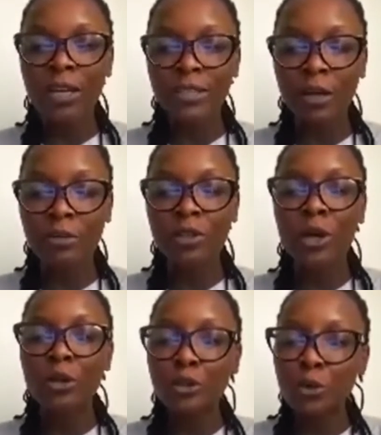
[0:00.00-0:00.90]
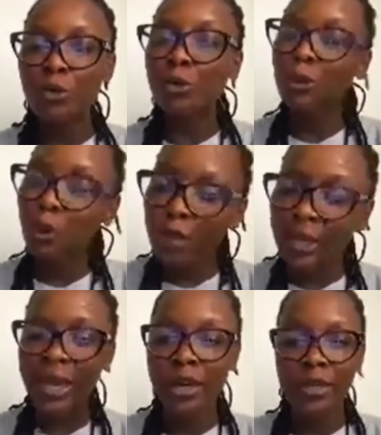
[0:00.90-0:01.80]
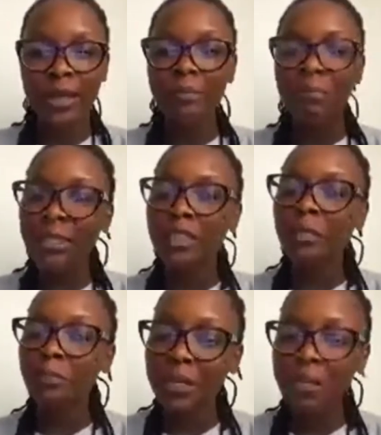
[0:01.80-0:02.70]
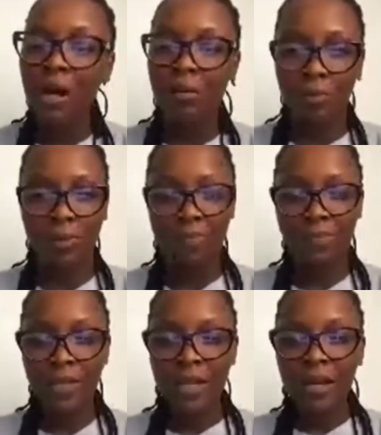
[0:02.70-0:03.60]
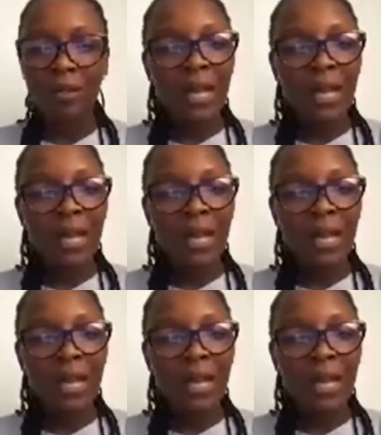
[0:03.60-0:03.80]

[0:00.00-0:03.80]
we call ourselves Sorosoke. That means speak up.